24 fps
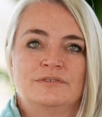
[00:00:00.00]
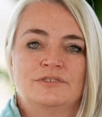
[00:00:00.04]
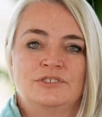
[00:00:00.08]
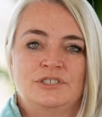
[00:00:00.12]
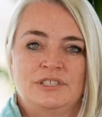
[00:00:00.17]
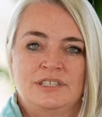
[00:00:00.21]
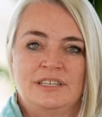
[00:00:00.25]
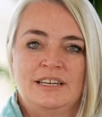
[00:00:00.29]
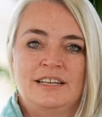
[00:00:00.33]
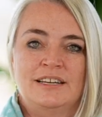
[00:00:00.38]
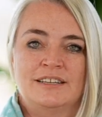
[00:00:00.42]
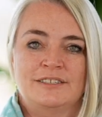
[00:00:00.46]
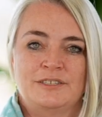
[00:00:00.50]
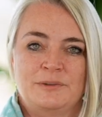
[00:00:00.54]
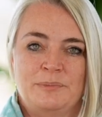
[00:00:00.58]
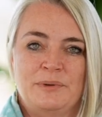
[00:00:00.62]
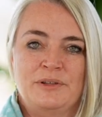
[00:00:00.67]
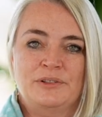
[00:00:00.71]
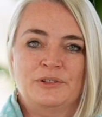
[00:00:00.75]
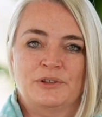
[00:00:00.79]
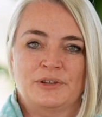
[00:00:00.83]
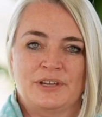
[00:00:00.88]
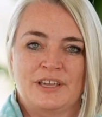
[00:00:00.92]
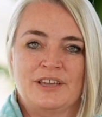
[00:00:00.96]
she needed to
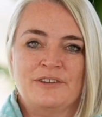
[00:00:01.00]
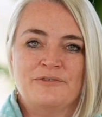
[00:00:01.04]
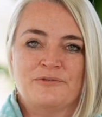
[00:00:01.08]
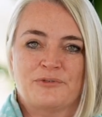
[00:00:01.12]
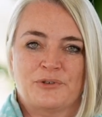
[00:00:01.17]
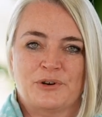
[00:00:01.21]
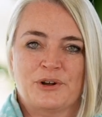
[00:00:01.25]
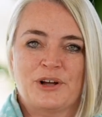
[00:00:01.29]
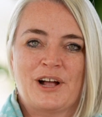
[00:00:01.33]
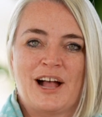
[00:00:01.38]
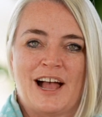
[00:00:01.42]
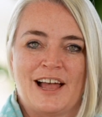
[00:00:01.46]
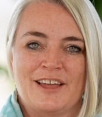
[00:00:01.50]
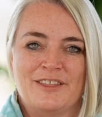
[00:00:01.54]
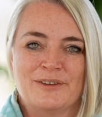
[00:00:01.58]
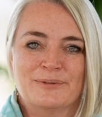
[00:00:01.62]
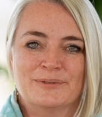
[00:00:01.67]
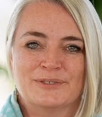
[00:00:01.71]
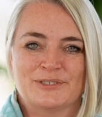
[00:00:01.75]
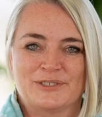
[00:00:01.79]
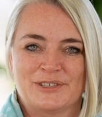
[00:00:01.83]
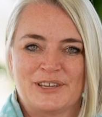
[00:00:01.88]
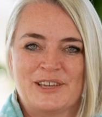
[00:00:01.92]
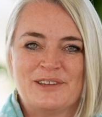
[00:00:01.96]
be looking for a guy that
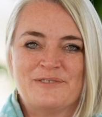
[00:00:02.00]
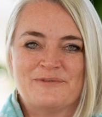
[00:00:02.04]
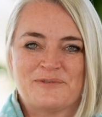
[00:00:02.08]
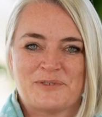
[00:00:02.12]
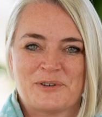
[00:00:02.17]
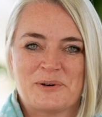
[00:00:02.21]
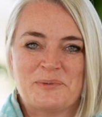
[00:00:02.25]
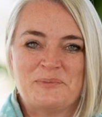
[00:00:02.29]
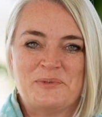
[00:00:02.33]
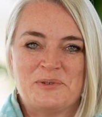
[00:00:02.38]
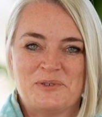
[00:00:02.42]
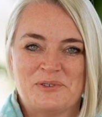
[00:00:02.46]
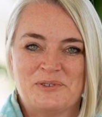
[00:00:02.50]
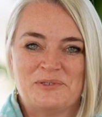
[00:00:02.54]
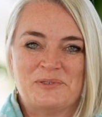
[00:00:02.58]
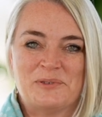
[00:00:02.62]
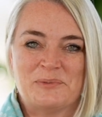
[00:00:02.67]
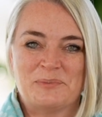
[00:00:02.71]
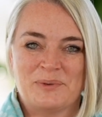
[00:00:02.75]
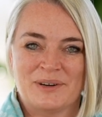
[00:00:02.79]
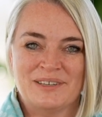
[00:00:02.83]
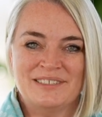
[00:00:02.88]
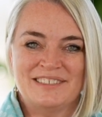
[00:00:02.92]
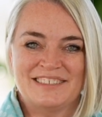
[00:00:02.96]
was looking for a
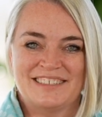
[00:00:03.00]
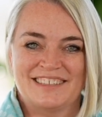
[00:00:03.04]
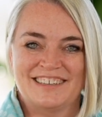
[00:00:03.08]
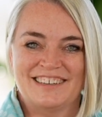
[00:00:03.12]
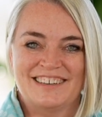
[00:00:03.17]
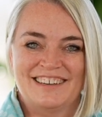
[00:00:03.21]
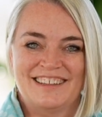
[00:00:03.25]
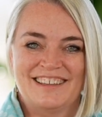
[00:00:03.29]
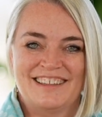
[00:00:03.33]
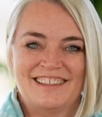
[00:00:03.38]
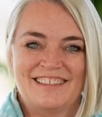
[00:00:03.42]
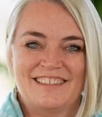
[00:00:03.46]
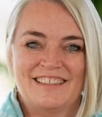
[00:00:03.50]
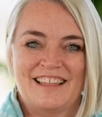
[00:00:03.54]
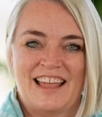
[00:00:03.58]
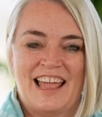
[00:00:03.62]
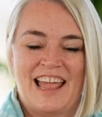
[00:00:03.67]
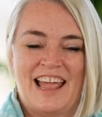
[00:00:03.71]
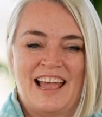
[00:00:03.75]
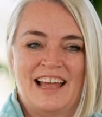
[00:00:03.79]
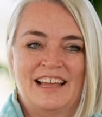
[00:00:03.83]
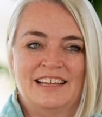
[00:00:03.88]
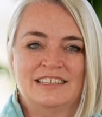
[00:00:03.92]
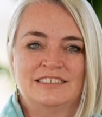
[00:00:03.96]
beautiful person
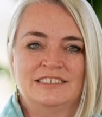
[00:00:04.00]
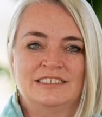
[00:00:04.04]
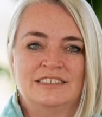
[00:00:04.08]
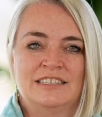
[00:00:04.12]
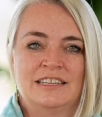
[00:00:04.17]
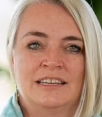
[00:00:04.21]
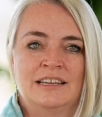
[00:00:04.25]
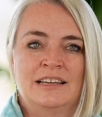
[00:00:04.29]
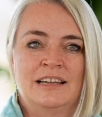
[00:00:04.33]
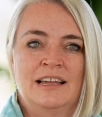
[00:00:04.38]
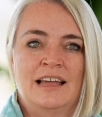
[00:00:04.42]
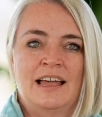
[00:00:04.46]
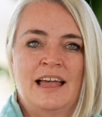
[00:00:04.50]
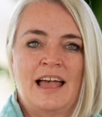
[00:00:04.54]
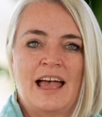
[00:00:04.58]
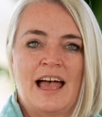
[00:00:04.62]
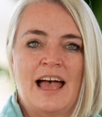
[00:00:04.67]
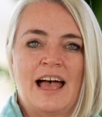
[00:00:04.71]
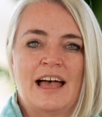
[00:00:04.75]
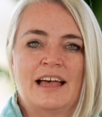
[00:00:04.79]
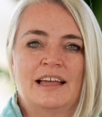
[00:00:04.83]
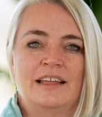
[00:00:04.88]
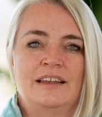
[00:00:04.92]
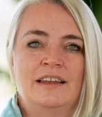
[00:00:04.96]
and
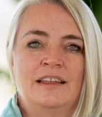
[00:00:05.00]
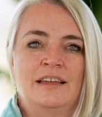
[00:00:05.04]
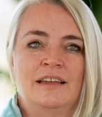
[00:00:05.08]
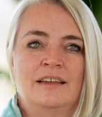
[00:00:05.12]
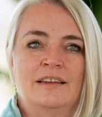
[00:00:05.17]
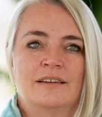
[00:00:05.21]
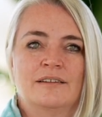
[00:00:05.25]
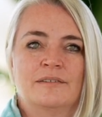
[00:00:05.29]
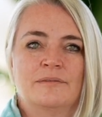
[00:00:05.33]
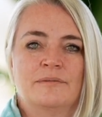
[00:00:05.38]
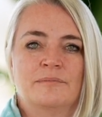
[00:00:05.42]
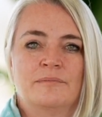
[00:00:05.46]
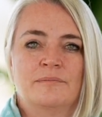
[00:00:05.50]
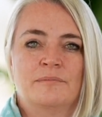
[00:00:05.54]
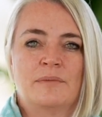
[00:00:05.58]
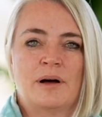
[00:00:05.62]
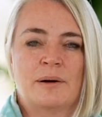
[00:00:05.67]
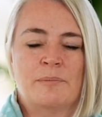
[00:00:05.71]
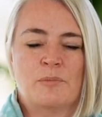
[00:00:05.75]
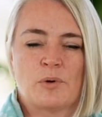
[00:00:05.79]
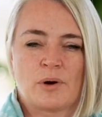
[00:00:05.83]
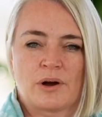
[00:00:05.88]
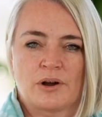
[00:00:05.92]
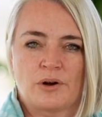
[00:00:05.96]
had
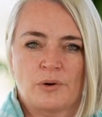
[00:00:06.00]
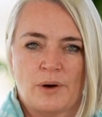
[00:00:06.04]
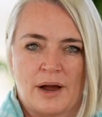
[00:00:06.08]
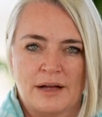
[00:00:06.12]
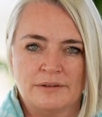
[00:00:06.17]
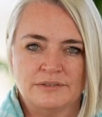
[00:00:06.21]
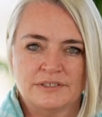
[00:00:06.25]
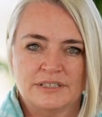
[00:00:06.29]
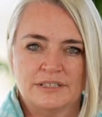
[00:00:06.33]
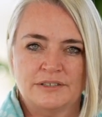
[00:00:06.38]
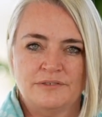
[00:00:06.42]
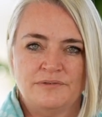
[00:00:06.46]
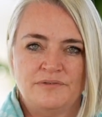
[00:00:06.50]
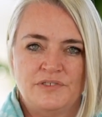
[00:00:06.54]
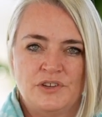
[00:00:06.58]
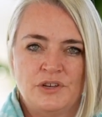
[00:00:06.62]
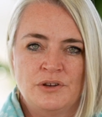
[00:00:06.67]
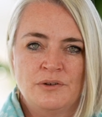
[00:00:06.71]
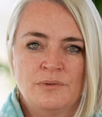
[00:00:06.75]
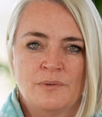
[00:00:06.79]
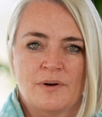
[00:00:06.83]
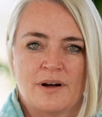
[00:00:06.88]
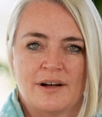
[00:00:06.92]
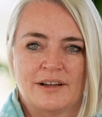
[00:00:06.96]
a more grounded
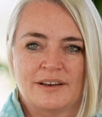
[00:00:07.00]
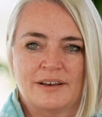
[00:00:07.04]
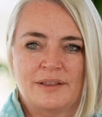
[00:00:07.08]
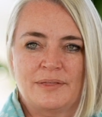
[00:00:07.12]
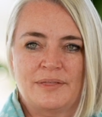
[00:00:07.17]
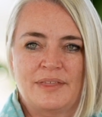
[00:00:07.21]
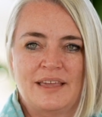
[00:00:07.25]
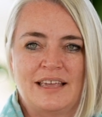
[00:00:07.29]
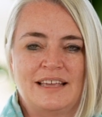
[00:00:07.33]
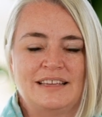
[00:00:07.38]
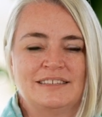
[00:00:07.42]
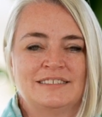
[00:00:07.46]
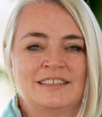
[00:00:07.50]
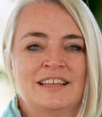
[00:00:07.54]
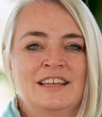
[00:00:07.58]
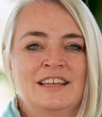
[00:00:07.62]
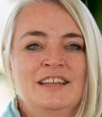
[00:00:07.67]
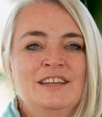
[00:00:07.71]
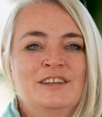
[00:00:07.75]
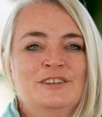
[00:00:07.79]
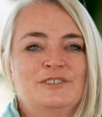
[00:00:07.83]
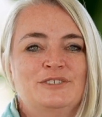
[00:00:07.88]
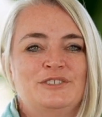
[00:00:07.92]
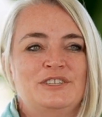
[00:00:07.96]
view on things.
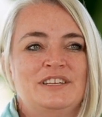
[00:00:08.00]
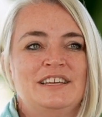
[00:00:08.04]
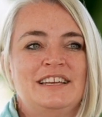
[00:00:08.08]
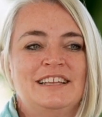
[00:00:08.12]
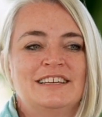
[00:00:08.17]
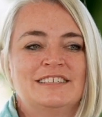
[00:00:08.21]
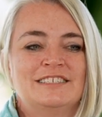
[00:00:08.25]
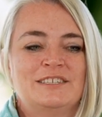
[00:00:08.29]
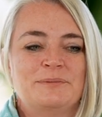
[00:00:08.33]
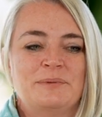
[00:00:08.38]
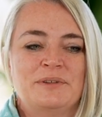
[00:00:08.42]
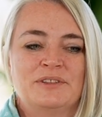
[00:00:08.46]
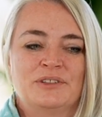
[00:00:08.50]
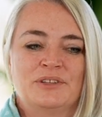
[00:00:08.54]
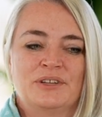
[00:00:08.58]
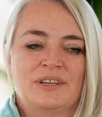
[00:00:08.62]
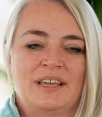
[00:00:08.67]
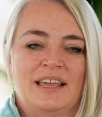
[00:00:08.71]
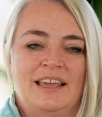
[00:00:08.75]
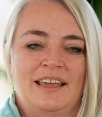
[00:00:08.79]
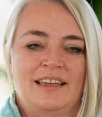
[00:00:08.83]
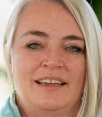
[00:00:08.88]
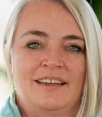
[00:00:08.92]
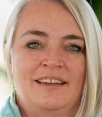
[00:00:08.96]
She needed to be
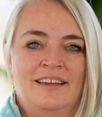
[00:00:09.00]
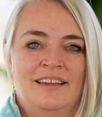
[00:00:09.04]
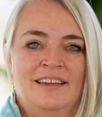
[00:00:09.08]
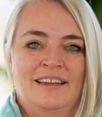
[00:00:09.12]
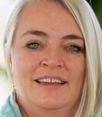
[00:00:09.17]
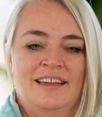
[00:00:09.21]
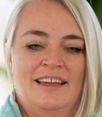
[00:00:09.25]
looking